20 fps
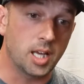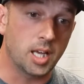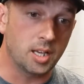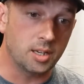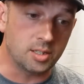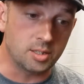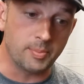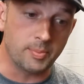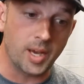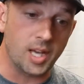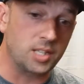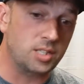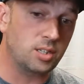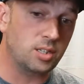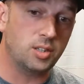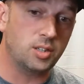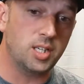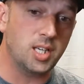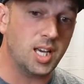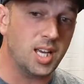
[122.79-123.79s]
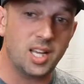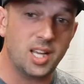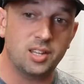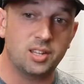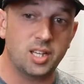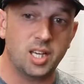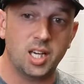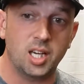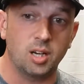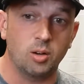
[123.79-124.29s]
And domestically,
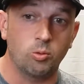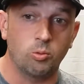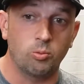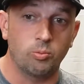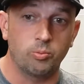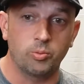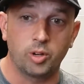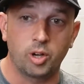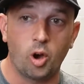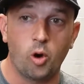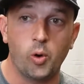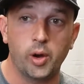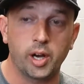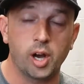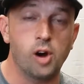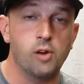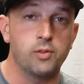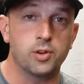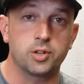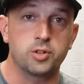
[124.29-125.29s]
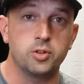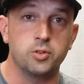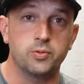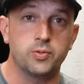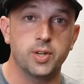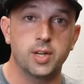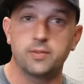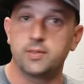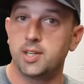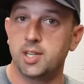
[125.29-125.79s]
anything going over
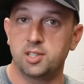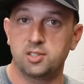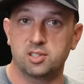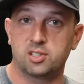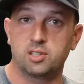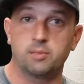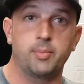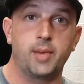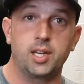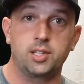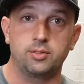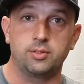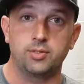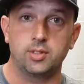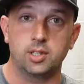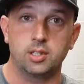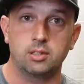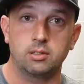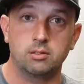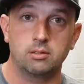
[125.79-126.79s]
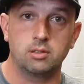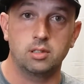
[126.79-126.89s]
250 is just a massive hit,